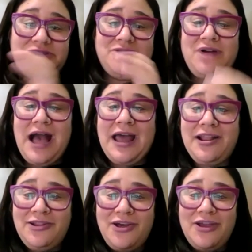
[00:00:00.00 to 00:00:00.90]
So kind
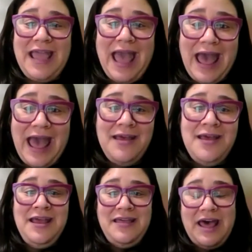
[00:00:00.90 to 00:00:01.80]
of looking at
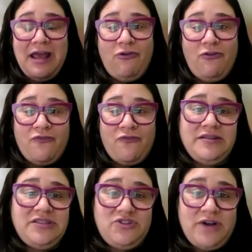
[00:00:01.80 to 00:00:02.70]
that
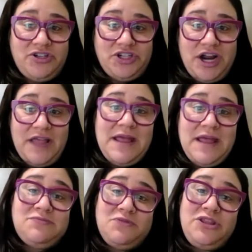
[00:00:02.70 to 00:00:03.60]
overall structure. And
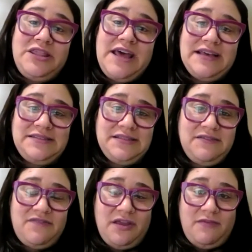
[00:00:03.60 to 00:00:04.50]
that's really the essence
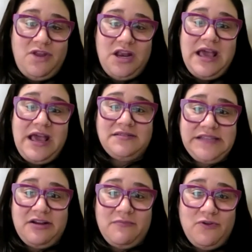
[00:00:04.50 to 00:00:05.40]
of the community health
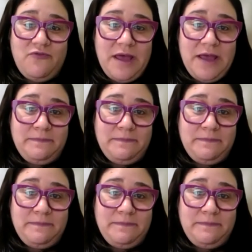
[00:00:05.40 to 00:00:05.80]
center movement.